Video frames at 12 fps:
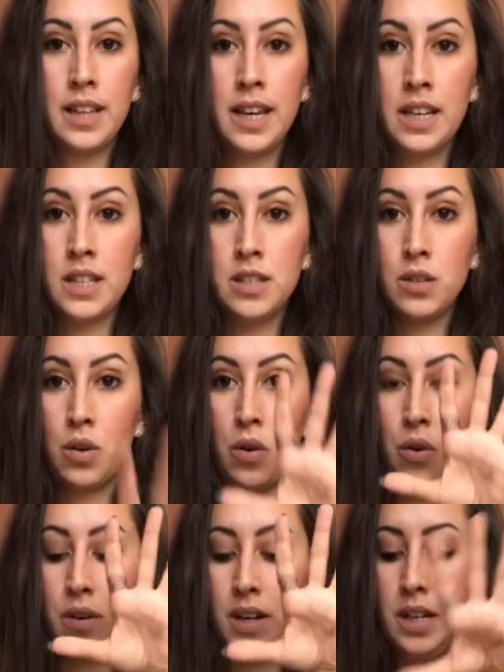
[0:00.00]
like it's
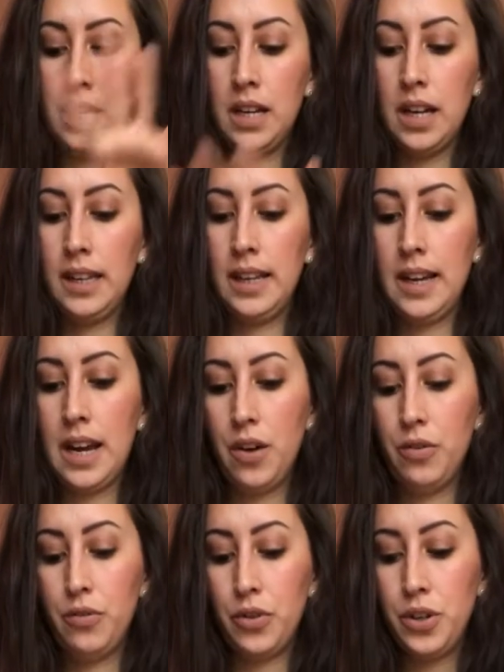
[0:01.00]
already laid
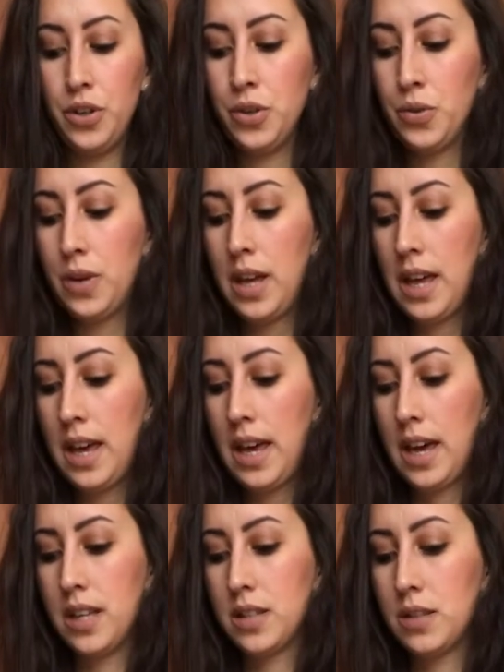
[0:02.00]
out for you,
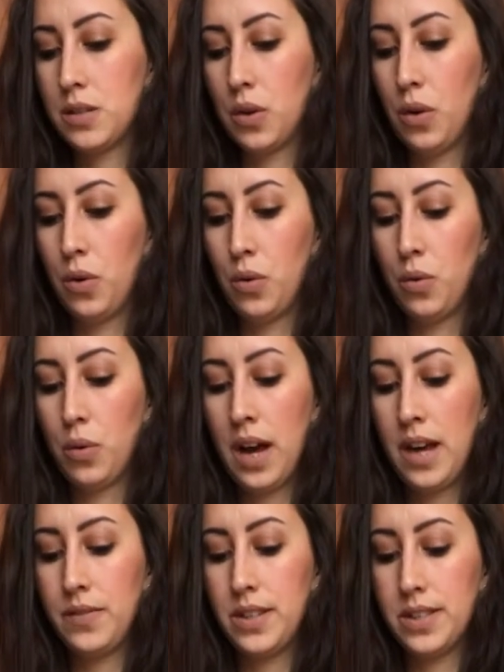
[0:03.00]
and so
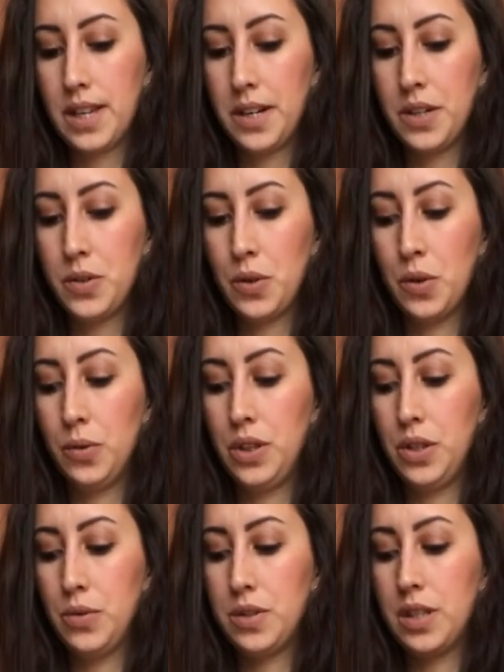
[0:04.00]
I've decided to only
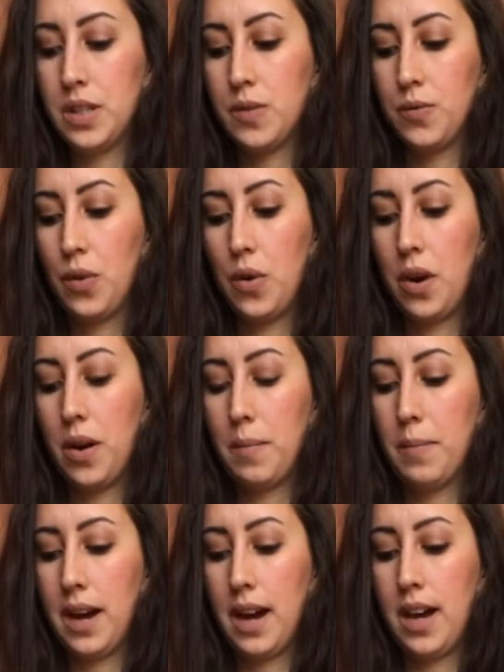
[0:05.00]
use this for
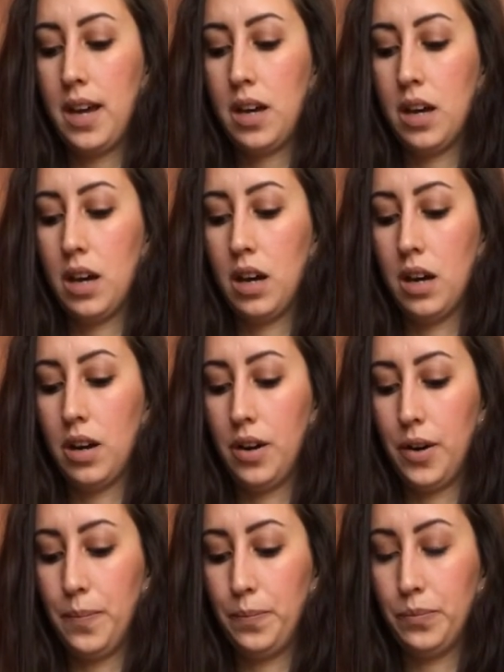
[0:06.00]
my
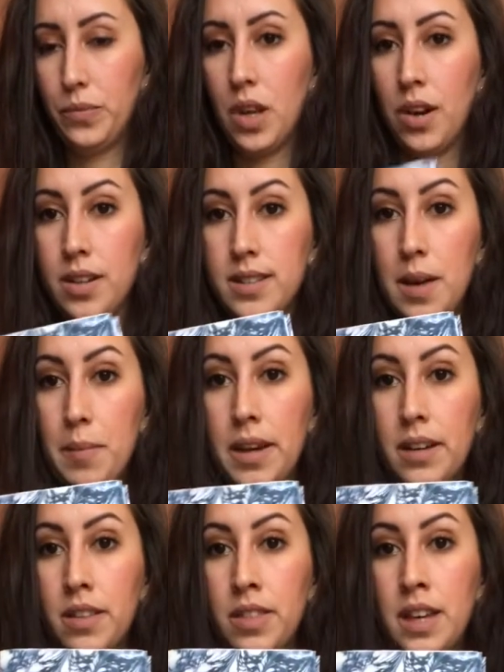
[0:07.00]

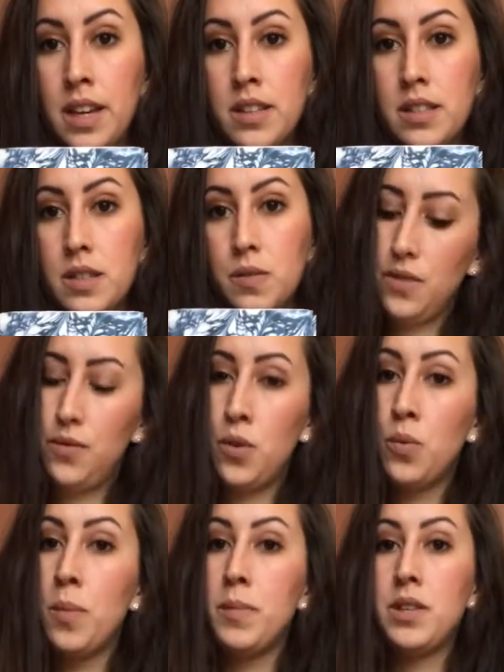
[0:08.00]
academic things. If you
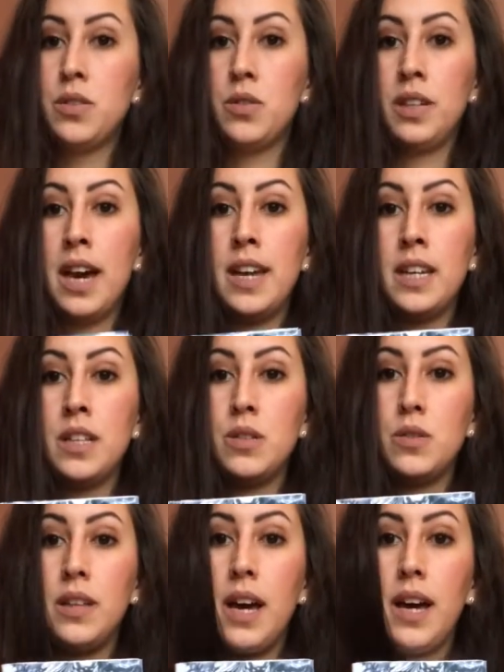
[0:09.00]
want me to get
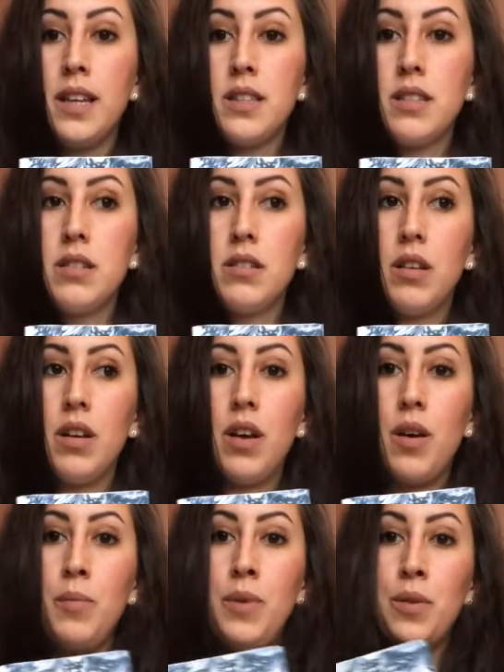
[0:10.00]
into that
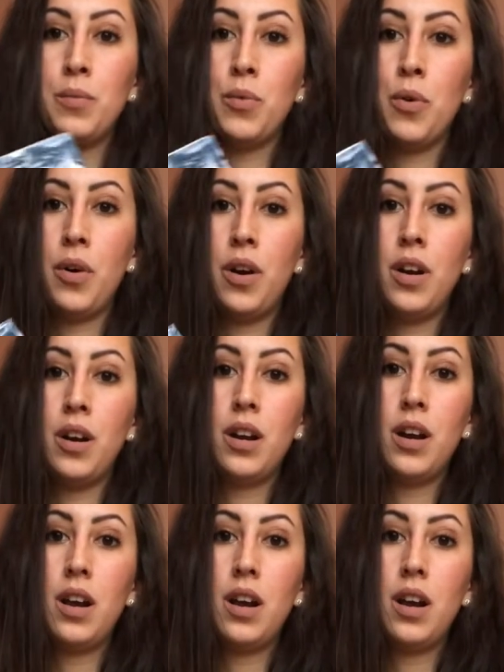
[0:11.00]
a bit more,